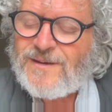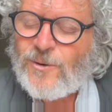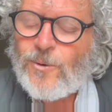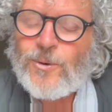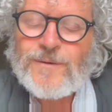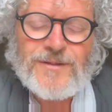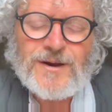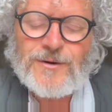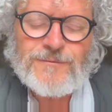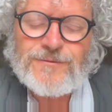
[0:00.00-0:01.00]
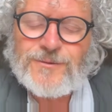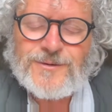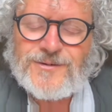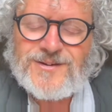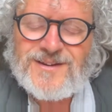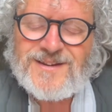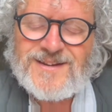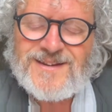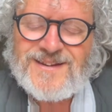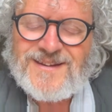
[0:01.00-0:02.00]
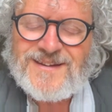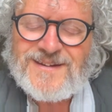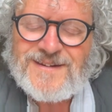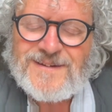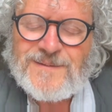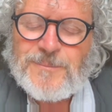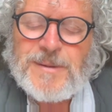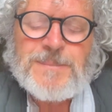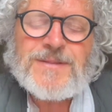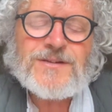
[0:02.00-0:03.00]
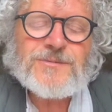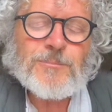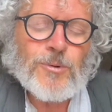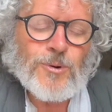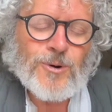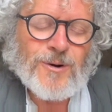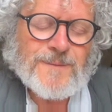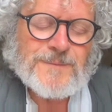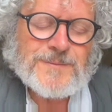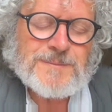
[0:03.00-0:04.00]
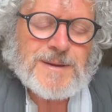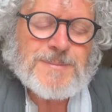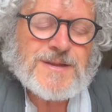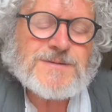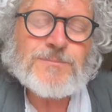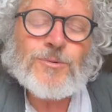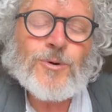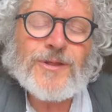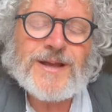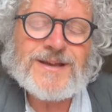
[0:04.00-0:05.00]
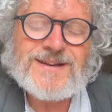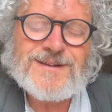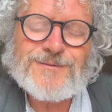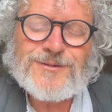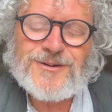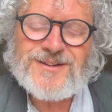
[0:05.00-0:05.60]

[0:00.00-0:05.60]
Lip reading: all of their influence. Maybe there's more. Maybe there's more they can give you.